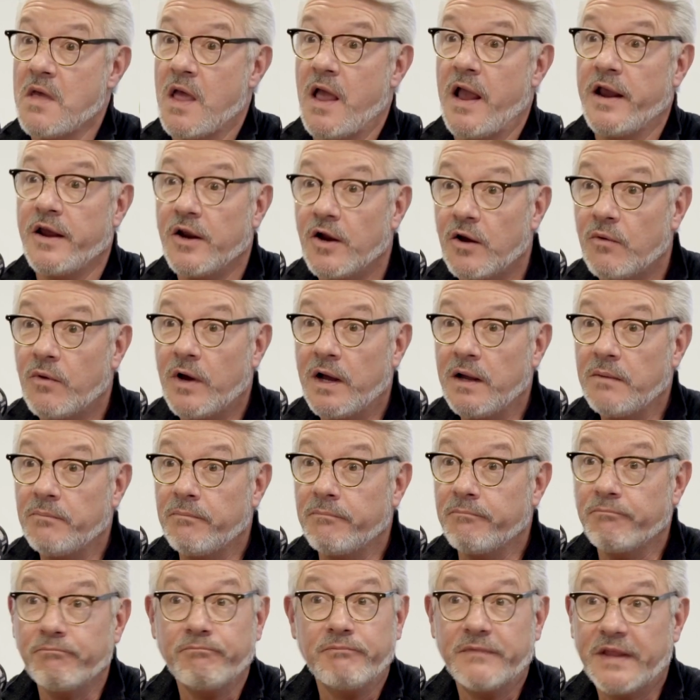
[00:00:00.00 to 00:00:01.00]
And you know what?
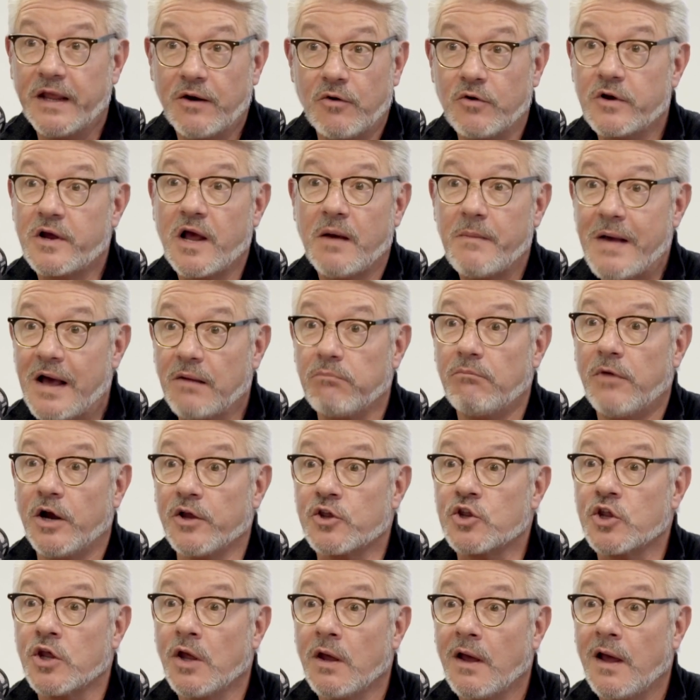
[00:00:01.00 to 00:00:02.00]
They don't come out
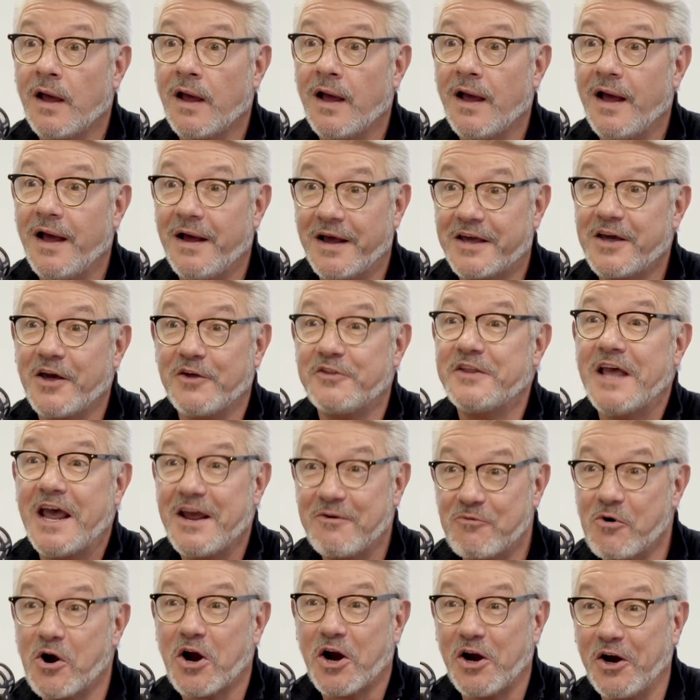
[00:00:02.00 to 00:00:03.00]
much. could they
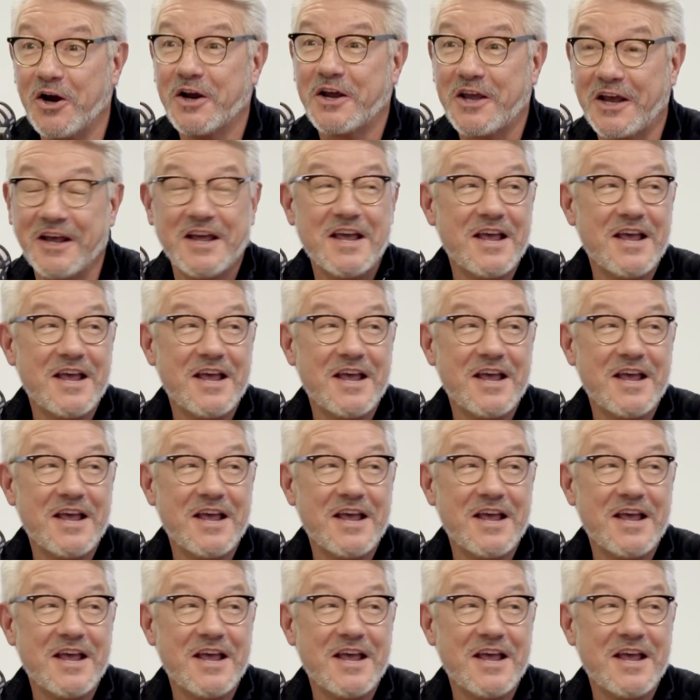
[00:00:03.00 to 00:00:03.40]
work?